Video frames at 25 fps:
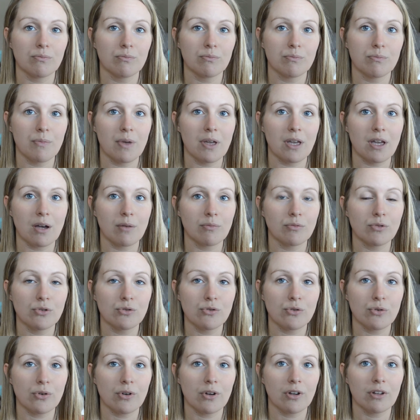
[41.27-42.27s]
makeup
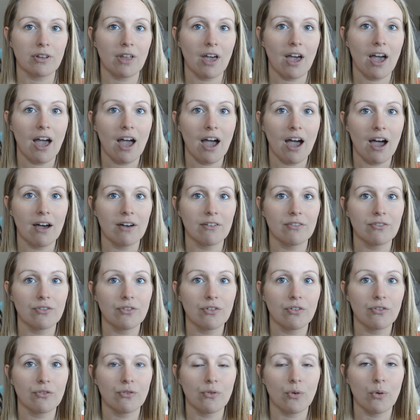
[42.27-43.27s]
tutorial to have
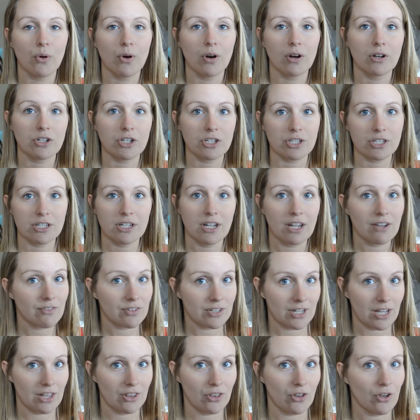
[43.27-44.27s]
for just an
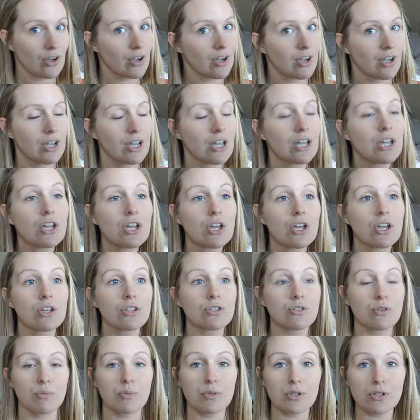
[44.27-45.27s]
everyday look.
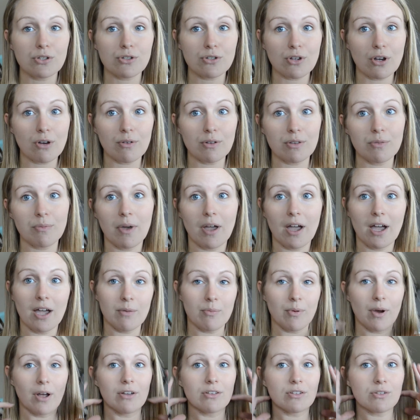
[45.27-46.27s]
So I'm going to start with my
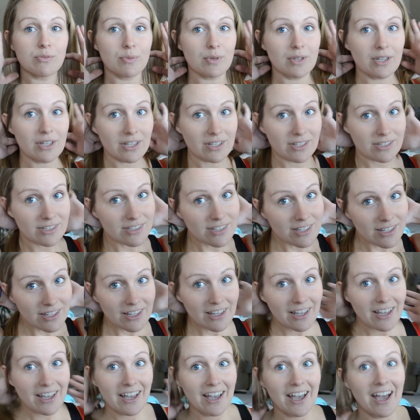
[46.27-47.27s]
eyebrows because
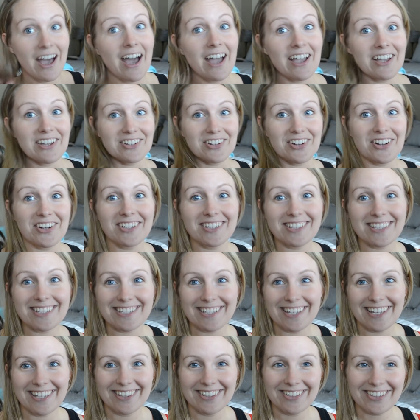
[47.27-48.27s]
I can hardly
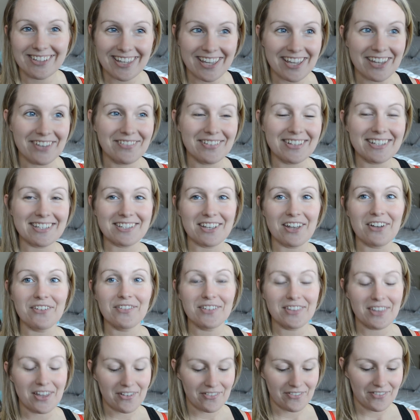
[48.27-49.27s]
stand looking at myself
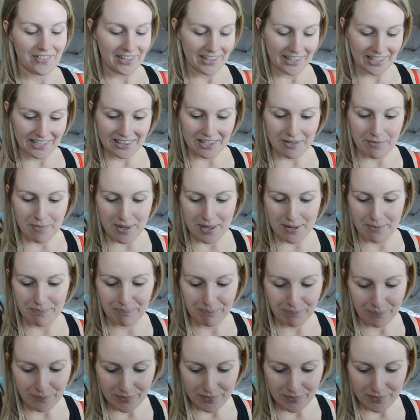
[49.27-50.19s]
without filling them in.